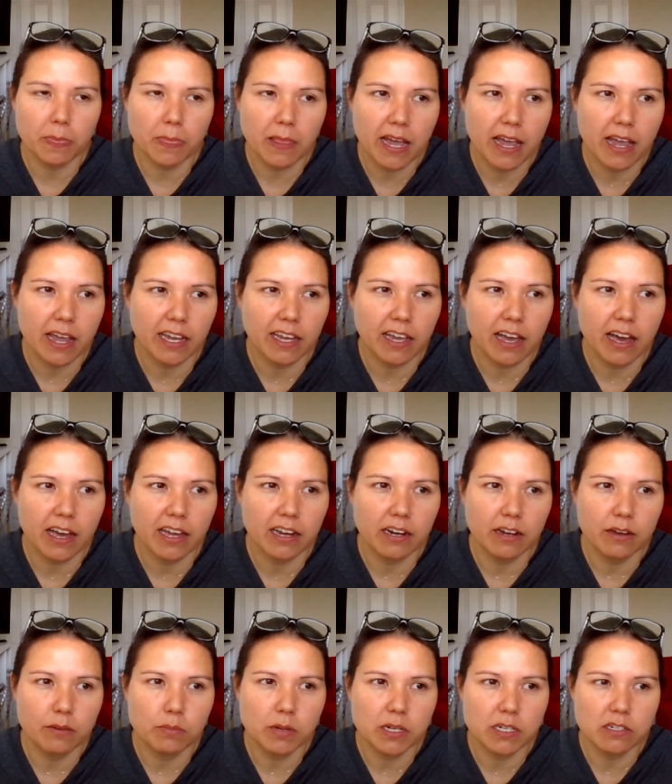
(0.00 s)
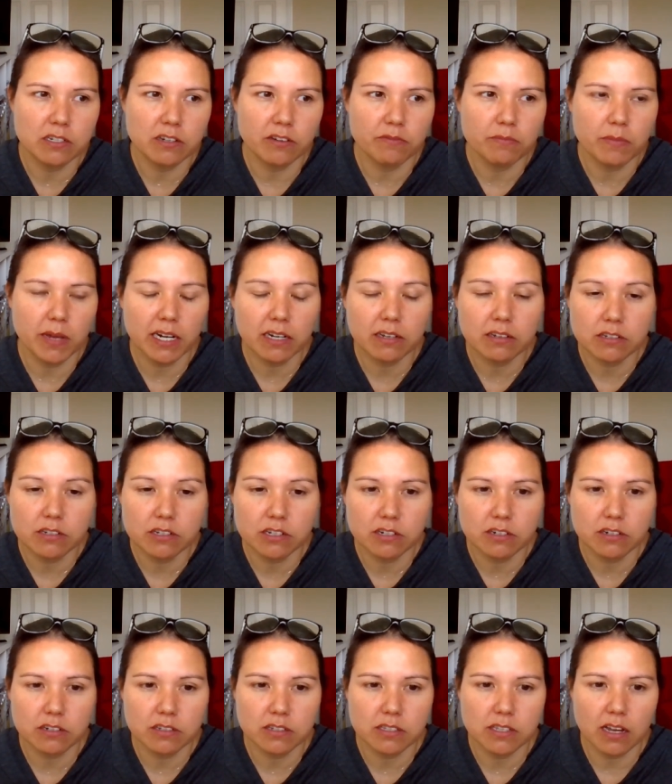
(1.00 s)
I got a bunch of medical
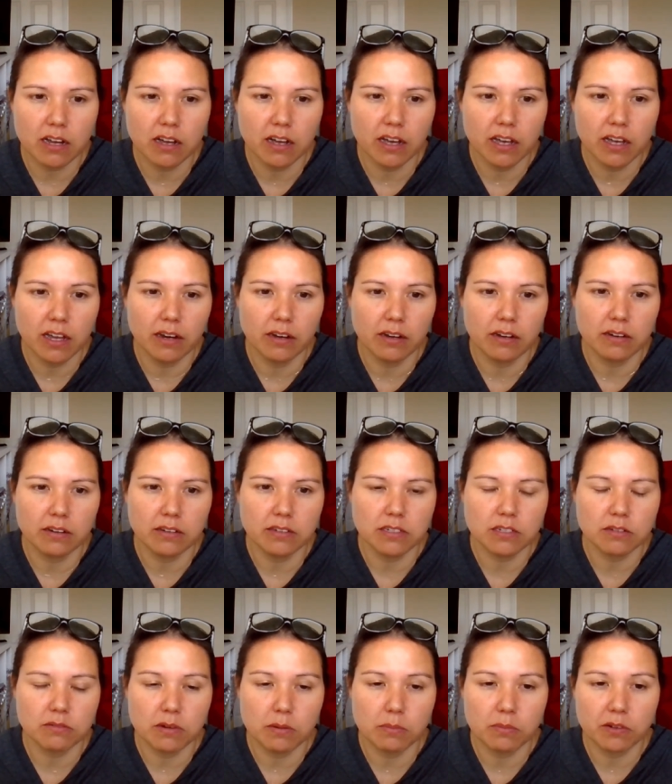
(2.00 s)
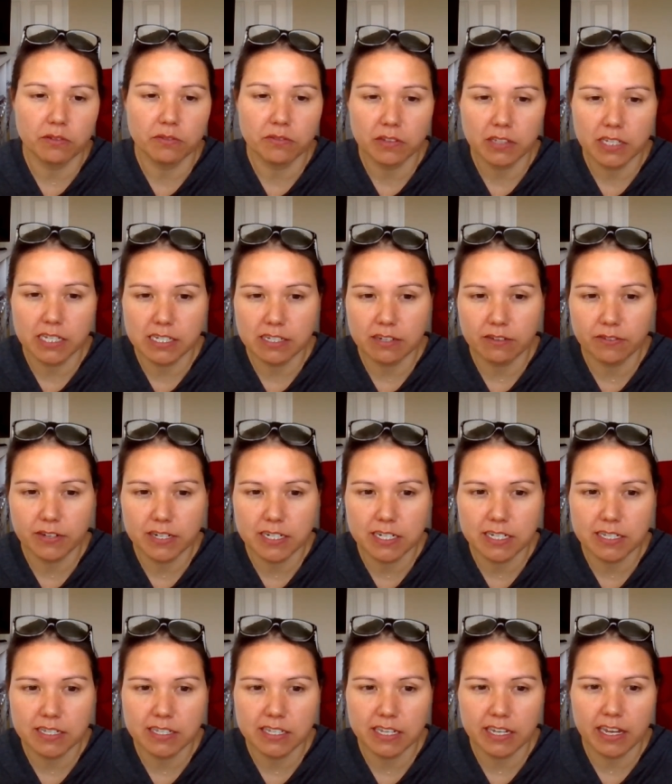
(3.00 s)
journals on cerebral folate
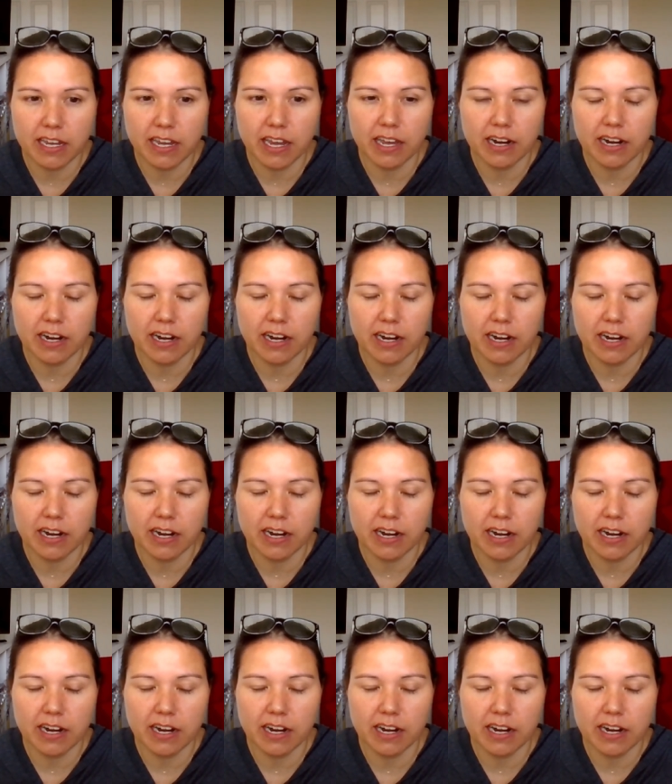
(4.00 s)
deficiency,